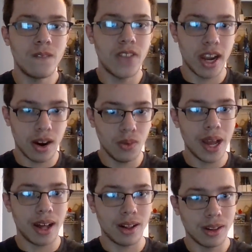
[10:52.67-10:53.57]

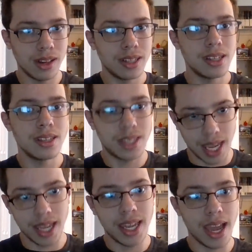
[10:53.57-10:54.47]
farewell.
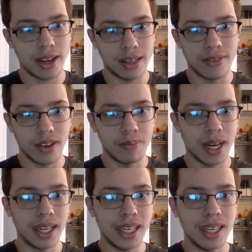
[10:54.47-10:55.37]
Take care,
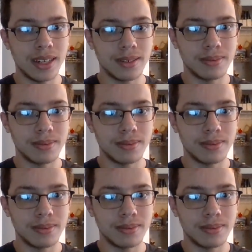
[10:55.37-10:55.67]
everybody.